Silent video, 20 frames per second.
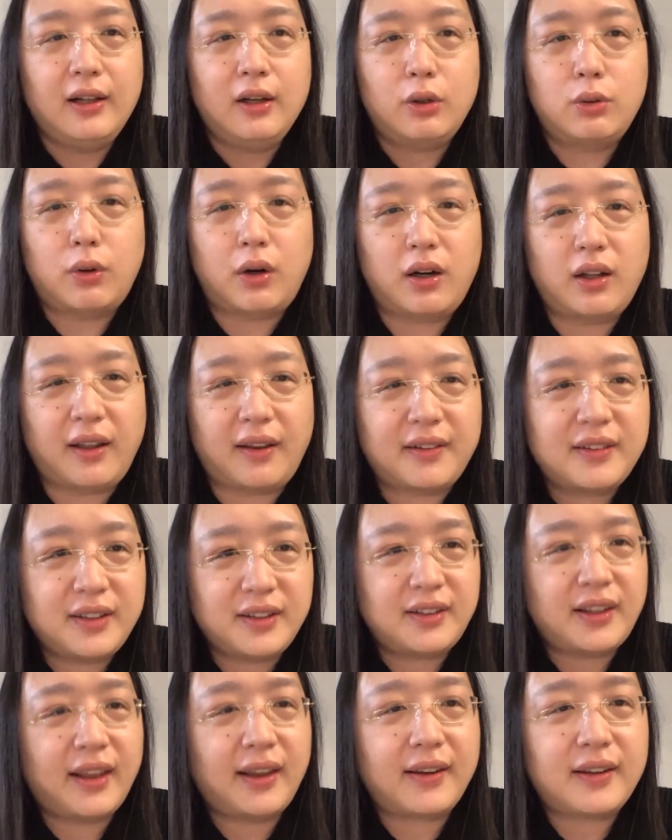who are like
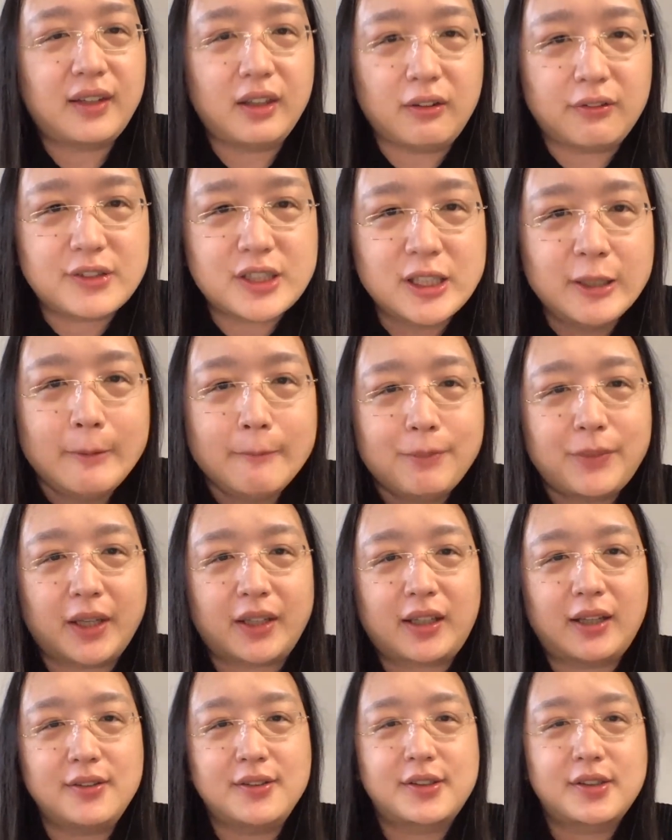detectives
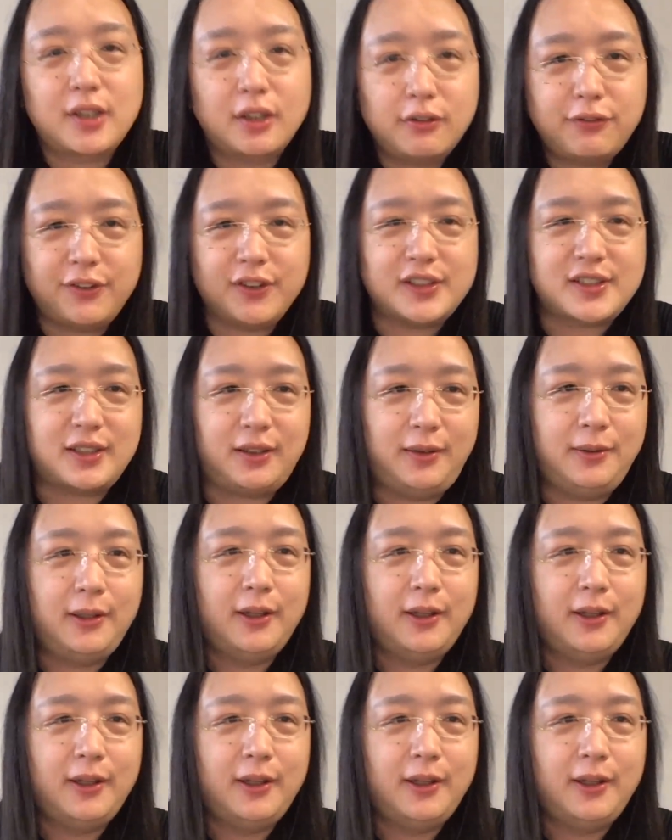that can surface